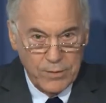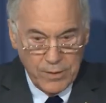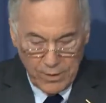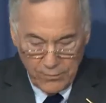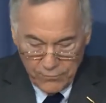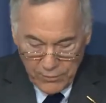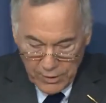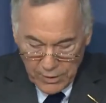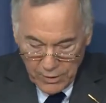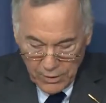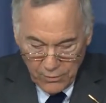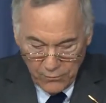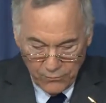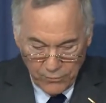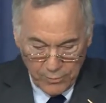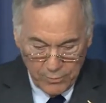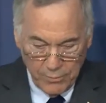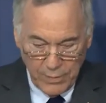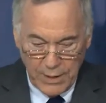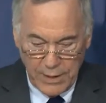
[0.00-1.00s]
and if you go
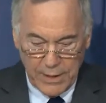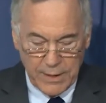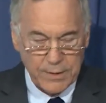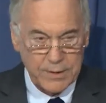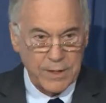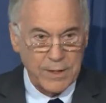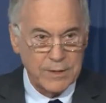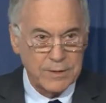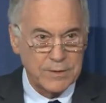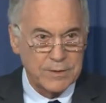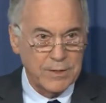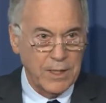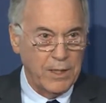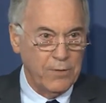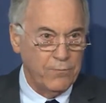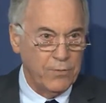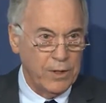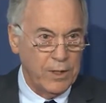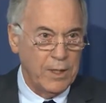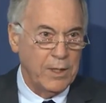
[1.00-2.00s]
from
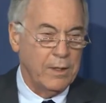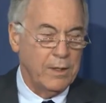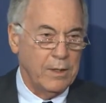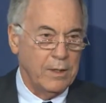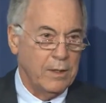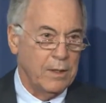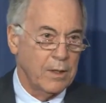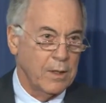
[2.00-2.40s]
1870 to